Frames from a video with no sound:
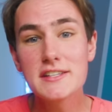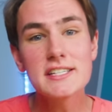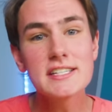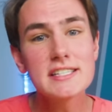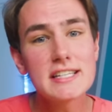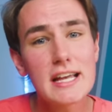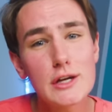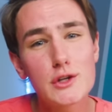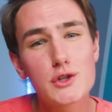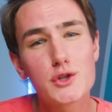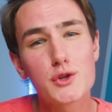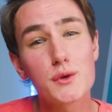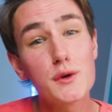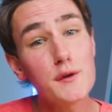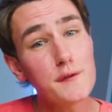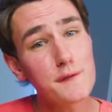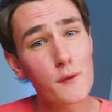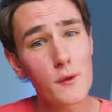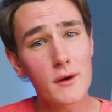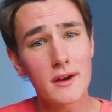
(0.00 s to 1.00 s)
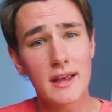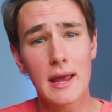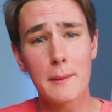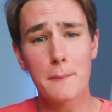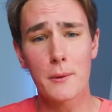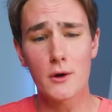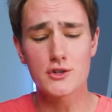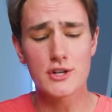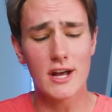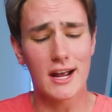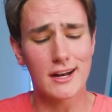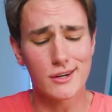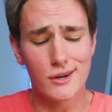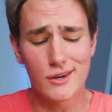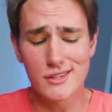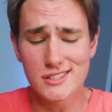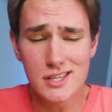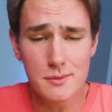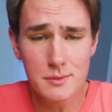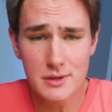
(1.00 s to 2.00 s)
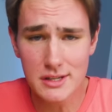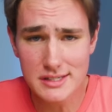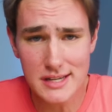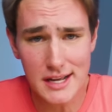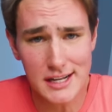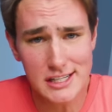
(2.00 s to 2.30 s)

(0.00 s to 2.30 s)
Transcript: This is a true four K projector, and some of the